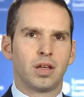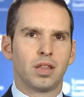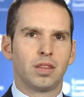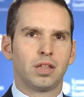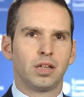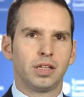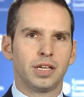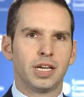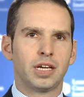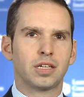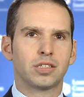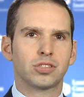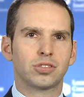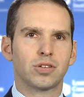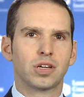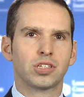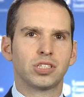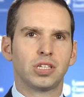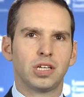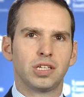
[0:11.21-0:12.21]
The Lean
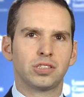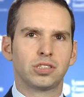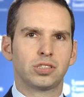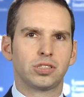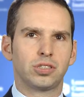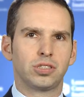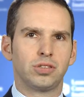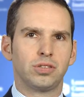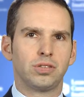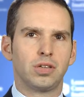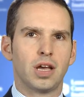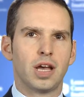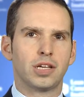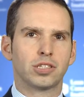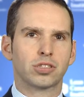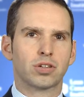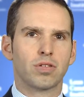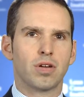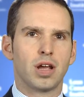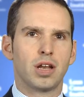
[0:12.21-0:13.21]
Construction Institute has
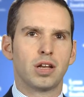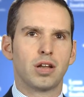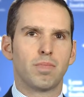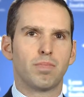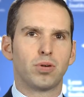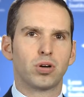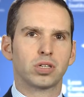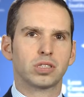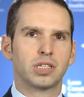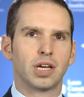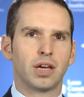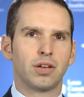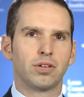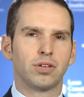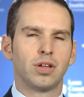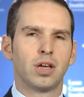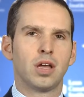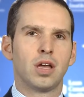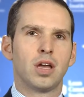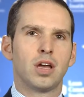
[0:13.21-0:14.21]
created a book
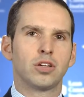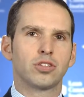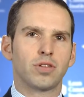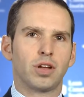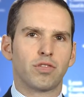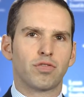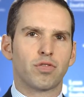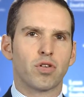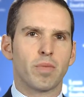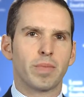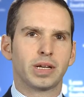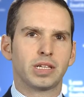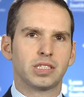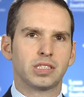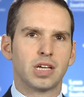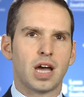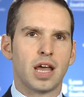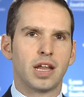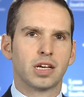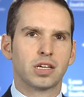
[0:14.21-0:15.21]
titled Transforming
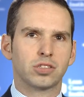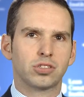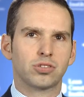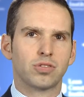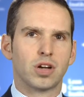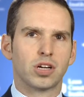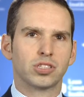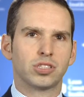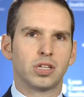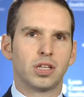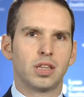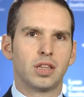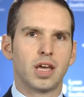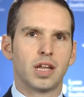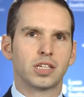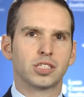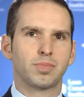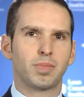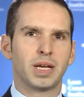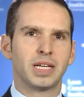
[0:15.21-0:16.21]
Design and Construction that
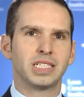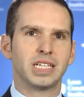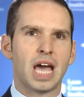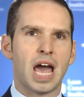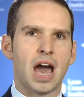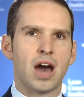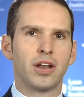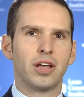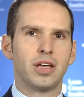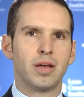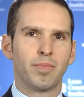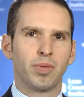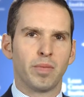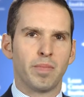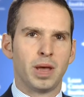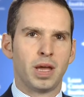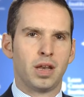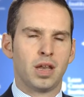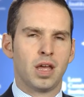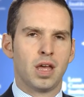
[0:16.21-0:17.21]
explains how to
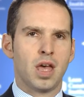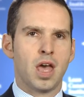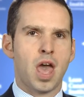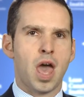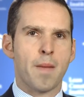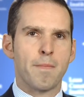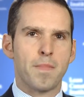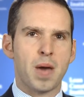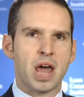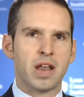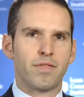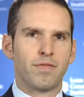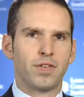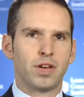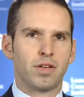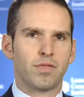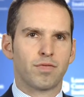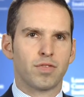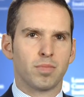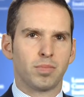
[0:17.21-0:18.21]
implement and
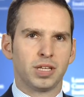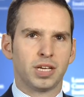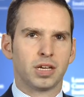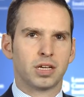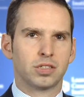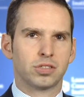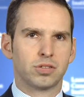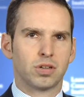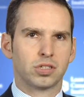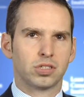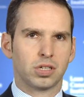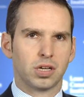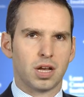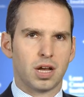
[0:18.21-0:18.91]
benefit from lean construction